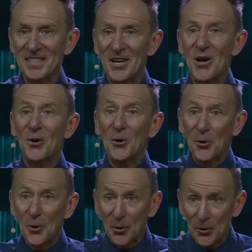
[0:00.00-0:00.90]
is
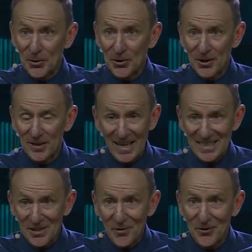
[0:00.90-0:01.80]
good.
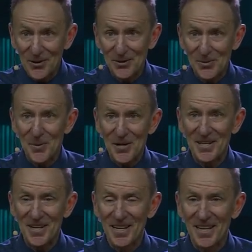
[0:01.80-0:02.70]
That's the first
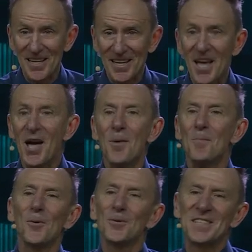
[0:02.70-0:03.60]
word.
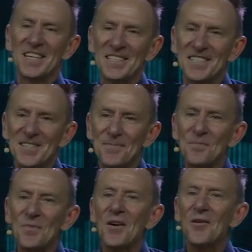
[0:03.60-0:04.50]
Paul says,
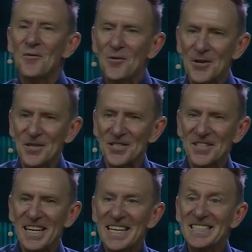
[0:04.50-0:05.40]

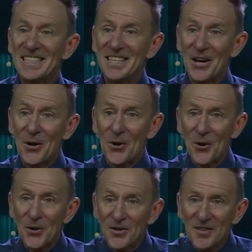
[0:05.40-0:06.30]
First, is it a
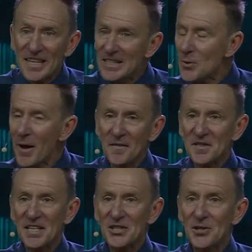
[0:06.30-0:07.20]
good thing to have
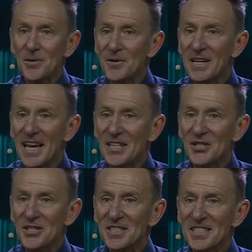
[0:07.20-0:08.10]
sexual
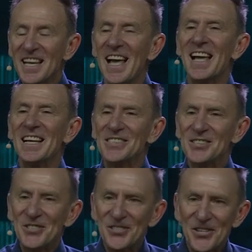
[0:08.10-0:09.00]
relations?
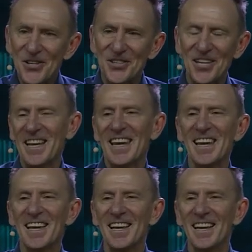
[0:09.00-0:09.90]
Certainly.